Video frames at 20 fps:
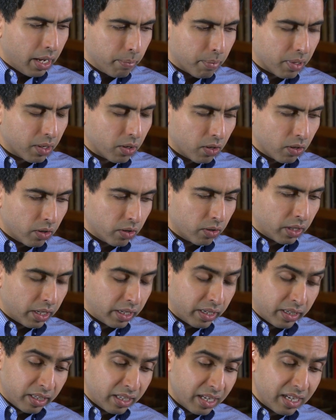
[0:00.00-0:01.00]
But
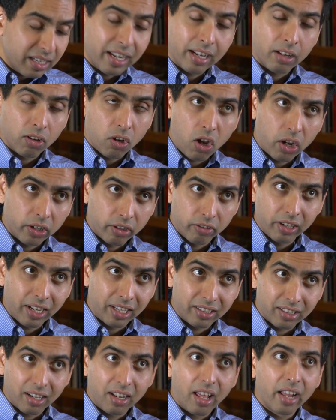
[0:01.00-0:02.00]
it didn't take long to
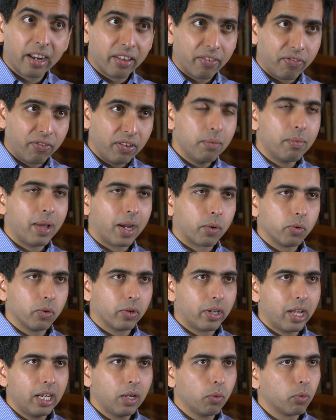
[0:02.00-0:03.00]
realize that a lot of the feedback we
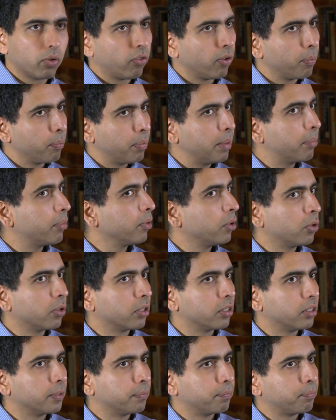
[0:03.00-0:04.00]
were getting were from people who
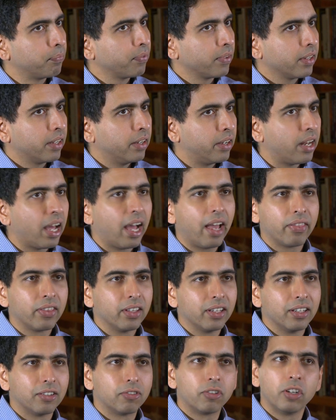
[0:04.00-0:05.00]
are not
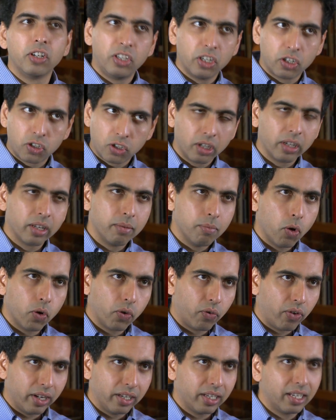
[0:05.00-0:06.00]
the traditionally
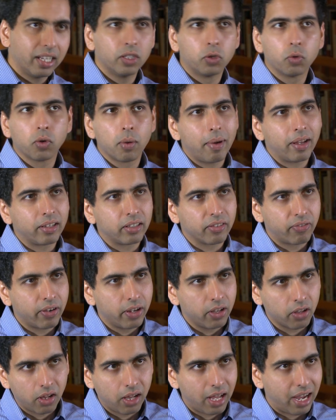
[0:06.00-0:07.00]
motivated kids who were about to
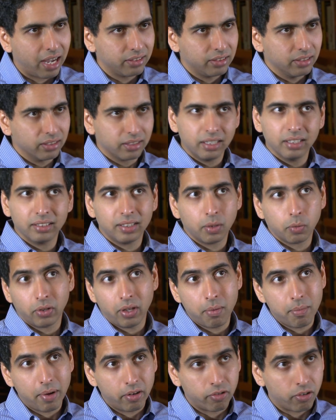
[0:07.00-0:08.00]
fail classes, kids that were
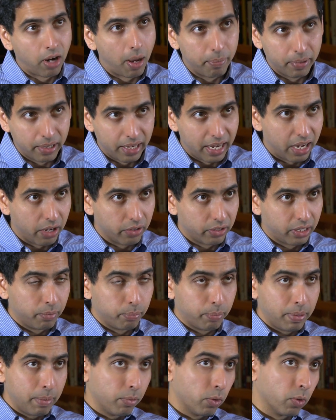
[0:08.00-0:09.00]
thinking about dropping out,
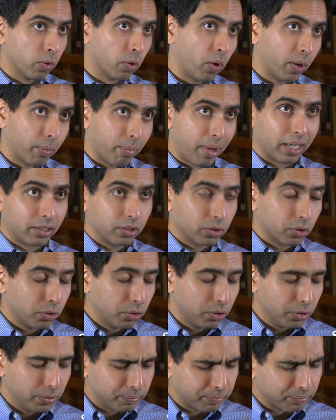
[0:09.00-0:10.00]
people who were going back to
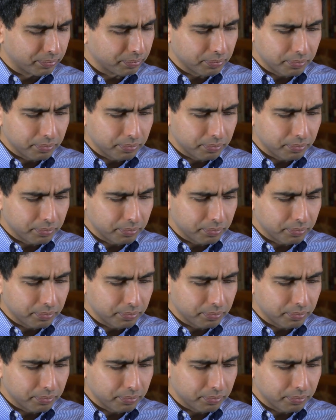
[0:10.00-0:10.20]
school,